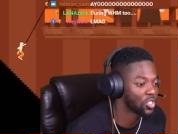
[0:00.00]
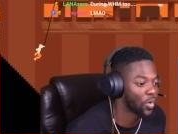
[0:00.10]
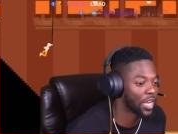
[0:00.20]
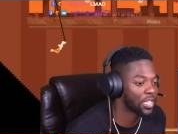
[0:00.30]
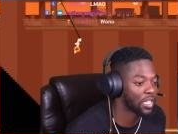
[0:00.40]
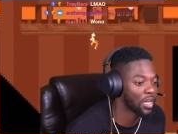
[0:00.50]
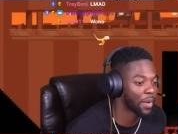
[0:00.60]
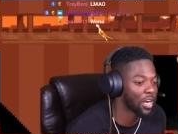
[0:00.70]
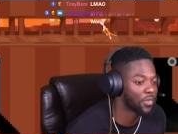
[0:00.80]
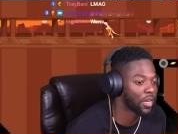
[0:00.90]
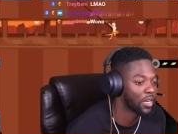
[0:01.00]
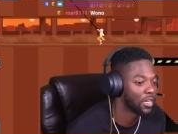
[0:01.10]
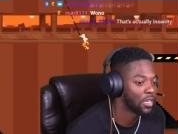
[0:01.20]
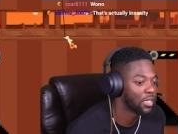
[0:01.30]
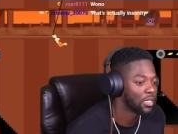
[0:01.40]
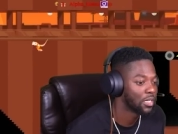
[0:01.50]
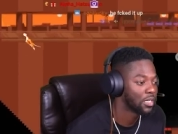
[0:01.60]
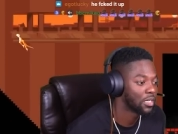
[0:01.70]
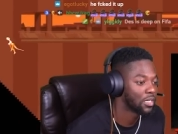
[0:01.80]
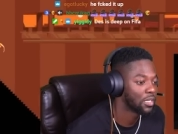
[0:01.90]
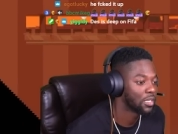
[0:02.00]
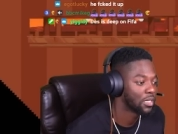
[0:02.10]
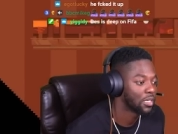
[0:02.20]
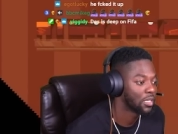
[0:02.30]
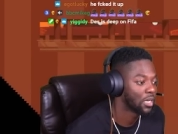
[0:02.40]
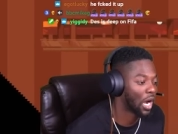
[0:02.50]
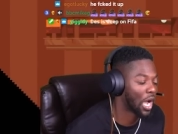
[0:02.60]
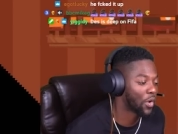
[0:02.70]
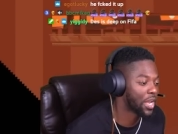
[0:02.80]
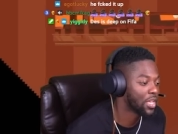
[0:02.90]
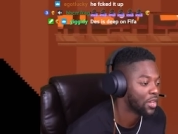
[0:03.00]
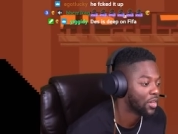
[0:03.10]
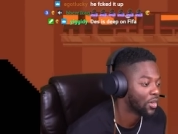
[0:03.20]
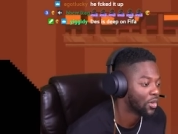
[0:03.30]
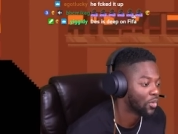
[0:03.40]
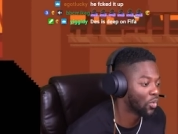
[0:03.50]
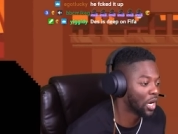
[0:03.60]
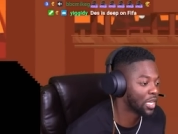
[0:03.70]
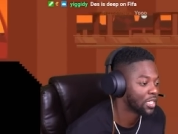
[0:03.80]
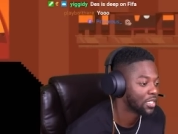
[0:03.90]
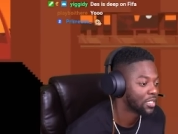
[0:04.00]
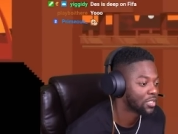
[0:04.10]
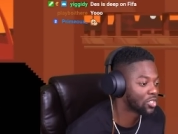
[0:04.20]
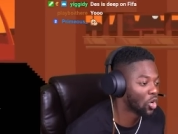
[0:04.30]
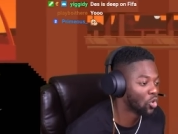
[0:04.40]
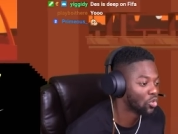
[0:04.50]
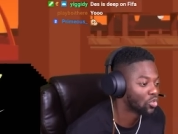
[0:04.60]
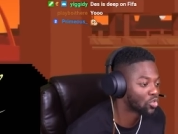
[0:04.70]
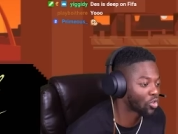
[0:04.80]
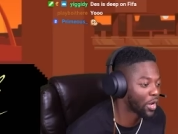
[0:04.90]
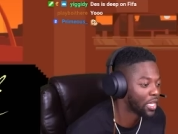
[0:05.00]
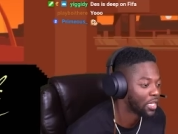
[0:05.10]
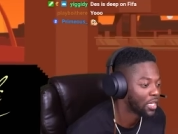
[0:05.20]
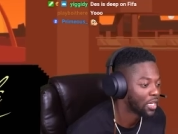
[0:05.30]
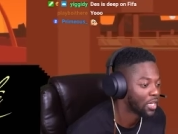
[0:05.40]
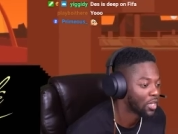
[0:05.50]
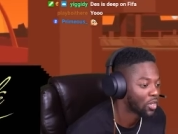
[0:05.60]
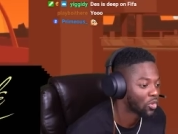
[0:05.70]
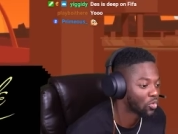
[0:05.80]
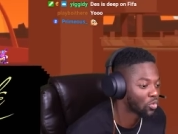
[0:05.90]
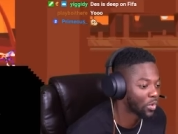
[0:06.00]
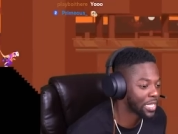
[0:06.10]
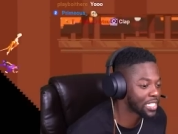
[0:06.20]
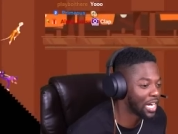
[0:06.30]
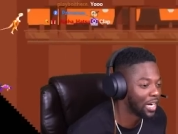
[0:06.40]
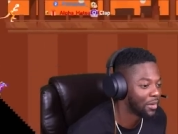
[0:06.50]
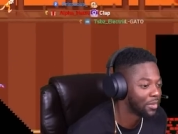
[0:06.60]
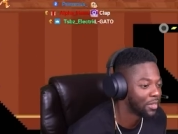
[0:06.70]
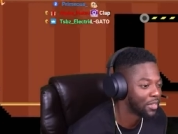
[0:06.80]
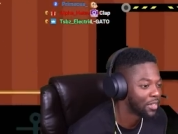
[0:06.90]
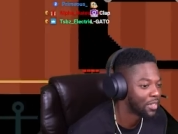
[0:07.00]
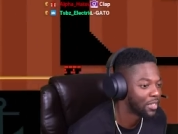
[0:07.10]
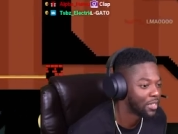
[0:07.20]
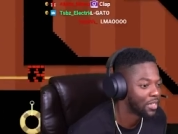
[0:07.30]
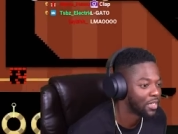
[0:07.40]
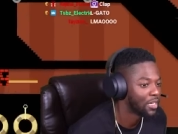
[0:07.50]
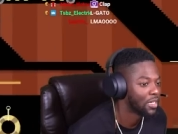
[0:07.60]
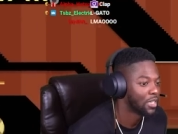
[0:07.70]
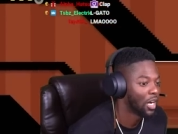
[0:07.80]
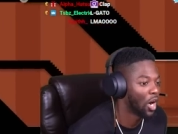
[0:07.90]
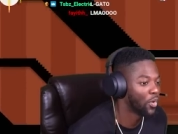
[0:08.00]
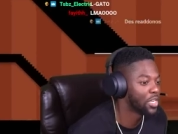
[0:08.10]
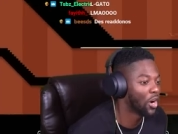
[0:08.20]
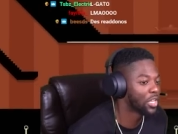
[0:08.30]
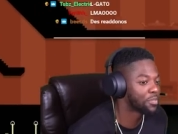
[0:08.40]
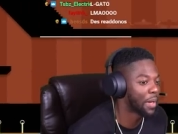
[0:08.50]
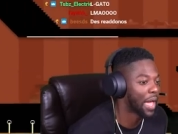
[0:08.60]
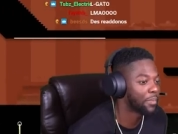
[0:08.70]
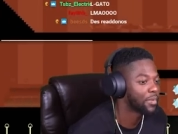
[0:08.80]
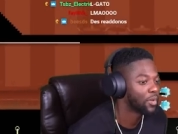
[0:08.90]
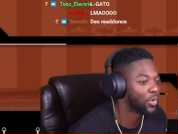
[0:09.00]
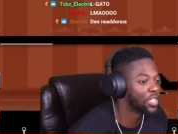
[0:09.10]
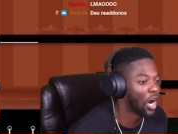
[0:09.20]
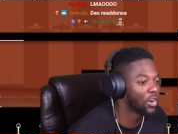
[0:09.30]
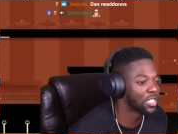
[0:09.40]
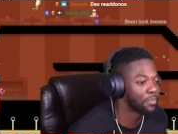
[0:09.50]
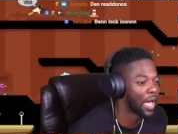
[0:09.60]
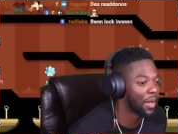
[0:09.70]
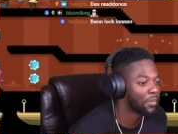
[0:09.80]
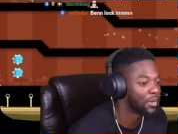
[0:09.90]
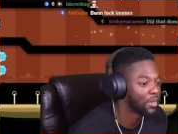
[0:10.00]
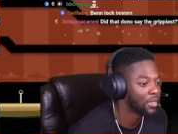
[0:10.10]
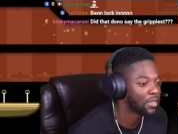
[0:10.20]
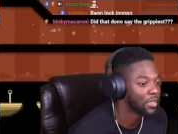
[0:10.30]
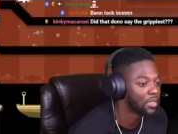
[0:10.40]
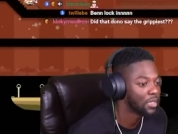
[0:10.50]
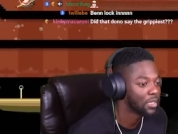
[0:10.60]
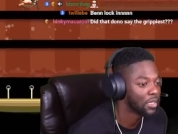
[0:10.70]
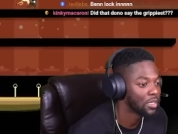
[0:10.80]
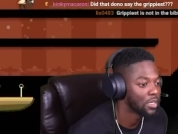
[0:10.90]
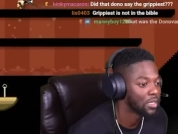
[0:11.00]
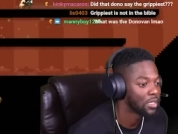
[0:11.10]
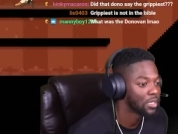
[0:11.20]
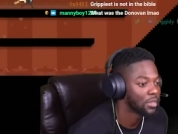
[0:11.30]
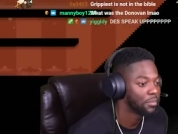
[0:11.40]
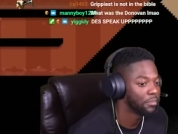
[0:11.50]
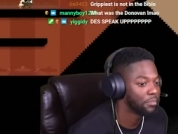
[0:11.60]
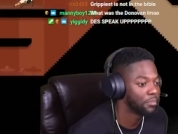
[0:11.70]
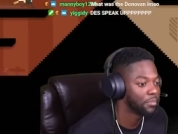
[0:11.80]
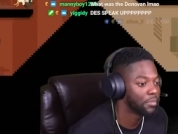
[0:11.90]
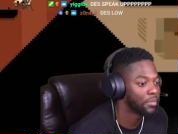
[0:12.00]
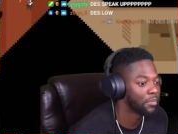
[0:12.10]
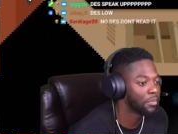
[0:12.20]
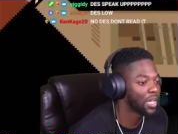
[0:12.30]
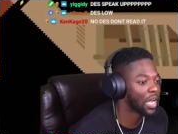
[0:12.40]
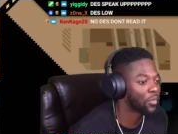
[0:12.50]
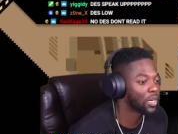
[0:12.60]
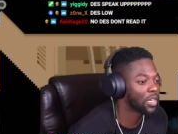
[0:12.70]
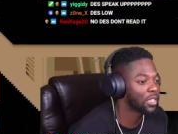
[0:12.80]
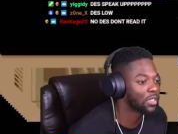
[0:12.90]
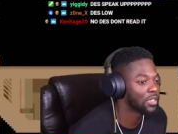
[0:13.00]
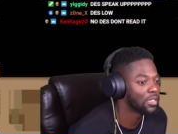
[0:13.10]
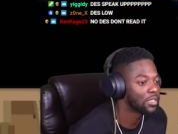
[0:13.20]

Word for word: You ready to come? back over here. I don't think it's. All right, ready? One, two, three. Race up. Uh, we know this, Matt. We know this, Matt. We're not winning. Razzie throwing that out the park.